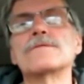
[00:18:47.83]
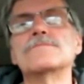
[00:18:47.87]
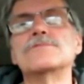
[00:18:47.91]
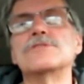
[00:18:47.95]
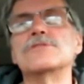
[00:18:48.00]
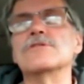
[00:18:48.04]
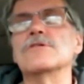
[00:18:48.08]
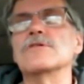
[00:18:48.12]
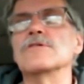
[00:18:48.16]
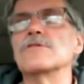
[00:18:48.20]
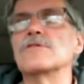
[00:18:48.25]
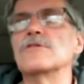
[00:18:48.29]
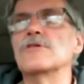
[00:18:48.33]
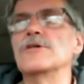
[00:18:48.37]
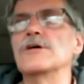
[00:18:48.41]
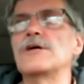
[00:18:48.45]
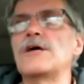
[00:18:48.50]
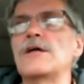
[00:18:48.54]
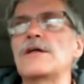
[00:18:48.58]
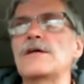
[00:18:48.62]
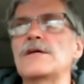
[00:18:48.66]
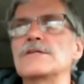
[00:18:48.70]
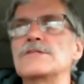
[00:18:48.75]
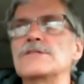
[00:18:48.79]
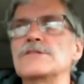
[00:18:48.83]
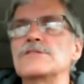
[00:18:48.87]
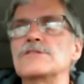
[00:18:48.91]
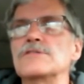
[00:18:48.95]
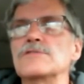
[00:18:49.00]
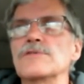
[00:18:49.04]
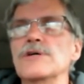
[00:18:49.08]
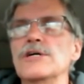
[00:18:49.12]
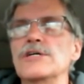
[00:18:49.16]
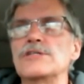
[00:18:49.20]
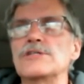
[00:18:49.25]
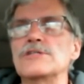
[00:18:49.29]
So go to
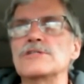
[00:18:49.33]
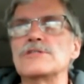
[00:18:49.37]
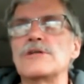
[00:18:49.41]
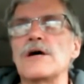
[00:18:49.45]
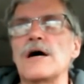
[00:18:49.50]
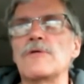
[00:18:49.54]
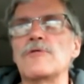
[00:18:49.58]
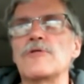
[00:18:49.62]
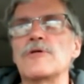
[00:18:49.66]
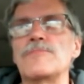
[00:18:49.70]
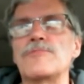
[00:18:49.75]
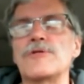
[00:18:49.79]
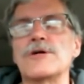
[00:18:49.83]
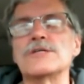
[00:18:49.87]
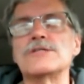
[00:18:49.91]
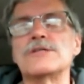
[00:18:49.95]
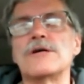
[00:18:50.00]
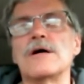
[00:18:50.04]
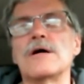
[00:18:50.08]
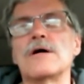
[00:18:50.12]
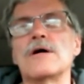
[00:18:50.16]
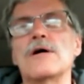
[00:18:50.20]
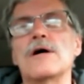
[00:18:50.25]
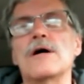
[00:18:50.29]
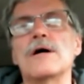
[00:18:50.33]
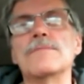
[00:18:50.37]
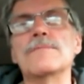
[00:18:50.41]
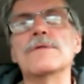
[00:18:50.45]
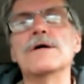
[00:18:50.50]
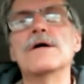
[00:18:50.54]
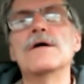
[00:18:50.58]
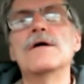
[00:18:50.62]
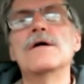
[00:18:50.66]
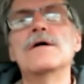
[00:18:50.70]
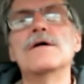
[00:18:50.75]
CanadianSituations.wordpress.com.